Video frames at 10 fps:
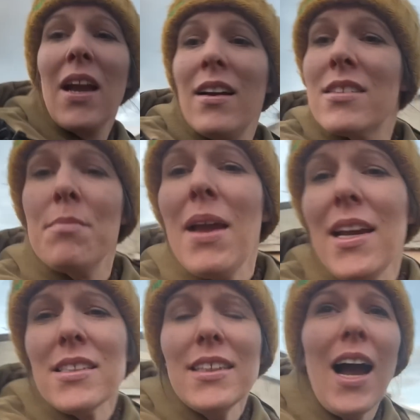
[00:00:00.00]
It's
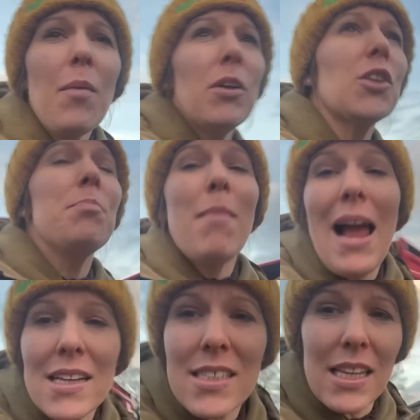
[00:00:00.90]
amazing how much
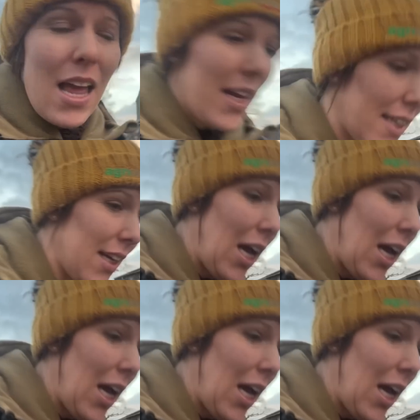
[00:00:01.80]
mess like